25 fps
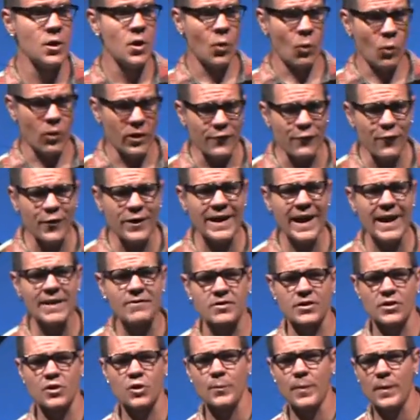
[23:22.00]
What if we gave a
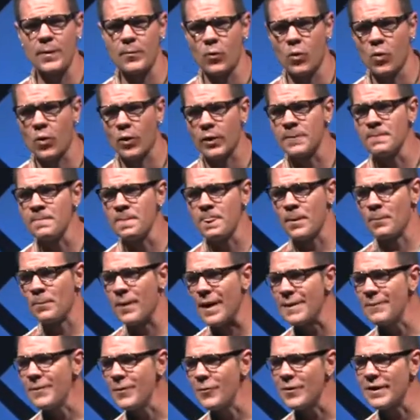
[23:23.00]
little bit more?
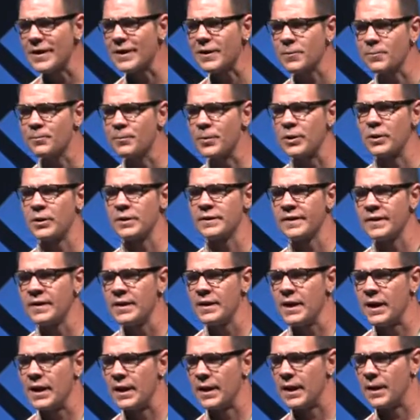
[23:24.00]
Maybe we could build
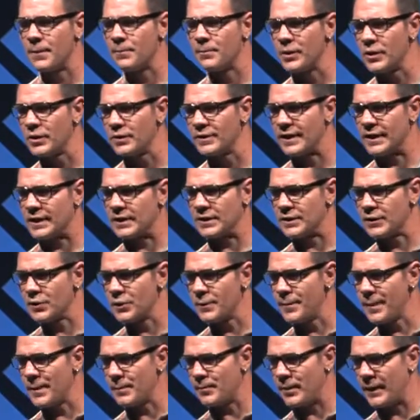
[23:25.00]
a, a building a little
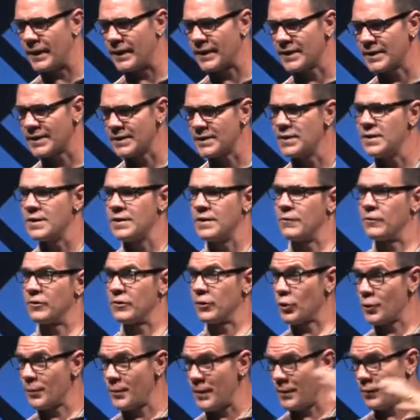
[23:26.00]
bit bigger, a
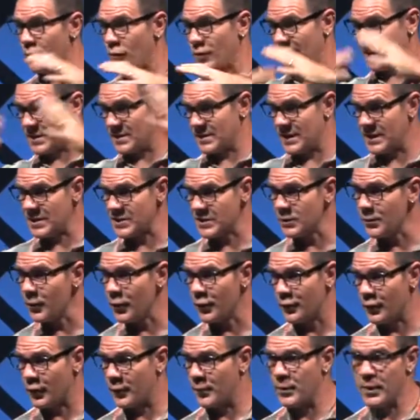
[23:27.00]
little bit more accessible
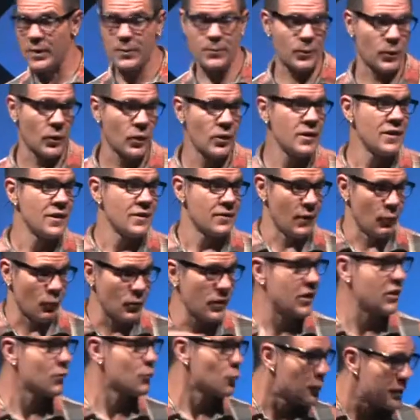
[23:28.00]
for people, that we
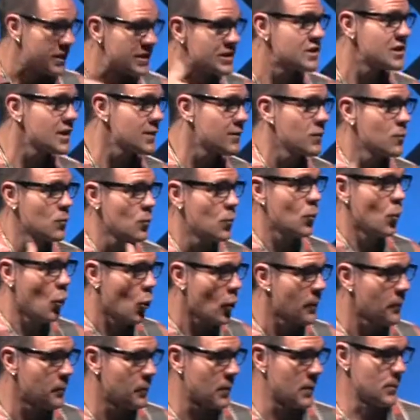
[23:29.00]
could reach even
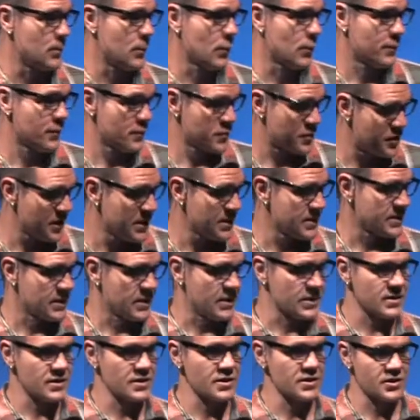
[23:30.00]
more people for
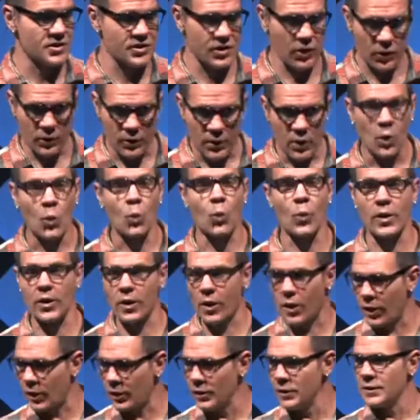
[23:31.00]
Jesus. And so we
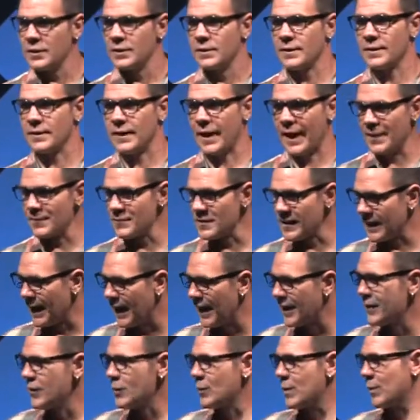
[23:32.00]
all came
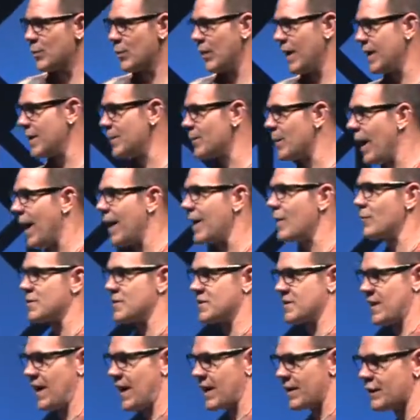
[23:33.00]
together, we prayed about it, we
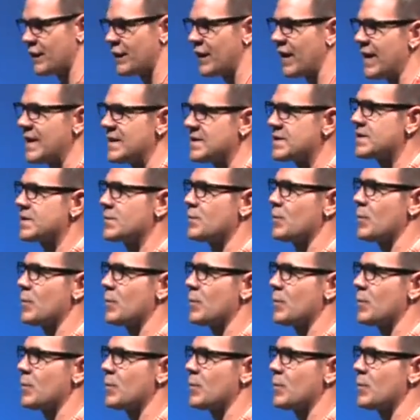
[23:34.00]
sacrificed, and